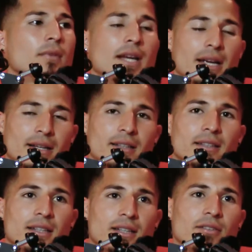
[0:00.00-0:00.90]
Yeah.
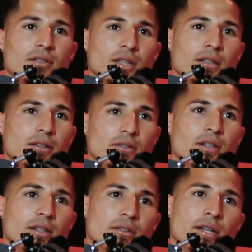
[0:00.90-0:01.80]
Really,
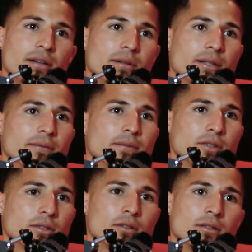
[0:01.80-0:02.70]
really great, man.
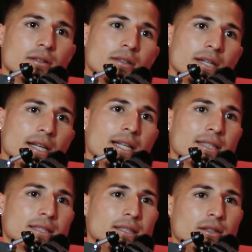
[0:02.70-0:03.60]
So, yeah,
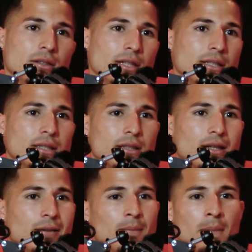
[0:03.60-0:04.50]
that's
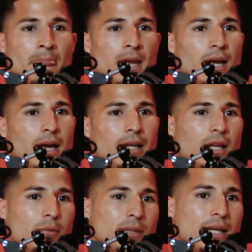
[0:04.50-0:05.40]
I ended
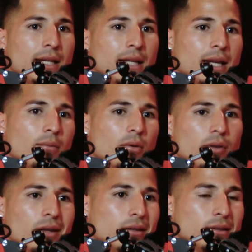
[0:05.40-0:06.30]
up taking them over
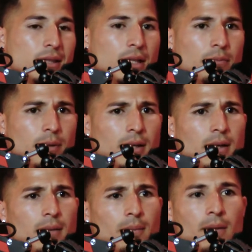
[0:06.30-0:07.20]
there and stuff. But,
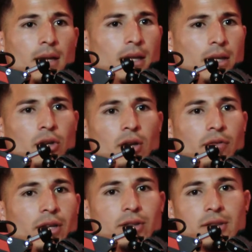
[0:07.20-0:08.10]
if
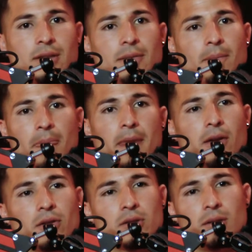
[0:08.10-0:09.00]
there's,
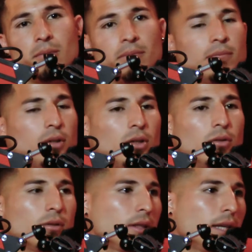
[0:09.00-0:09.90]
some,
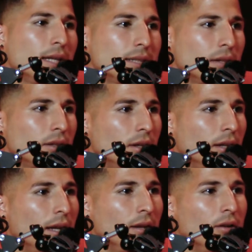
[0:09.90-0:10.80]
kids out there
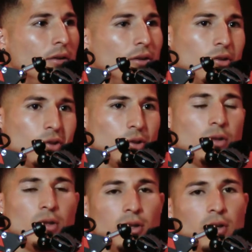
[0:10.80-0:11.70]
that, are,
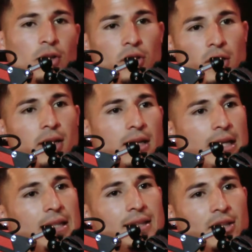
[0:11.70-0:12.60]
young
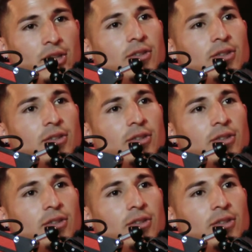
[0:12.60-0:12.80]
kids are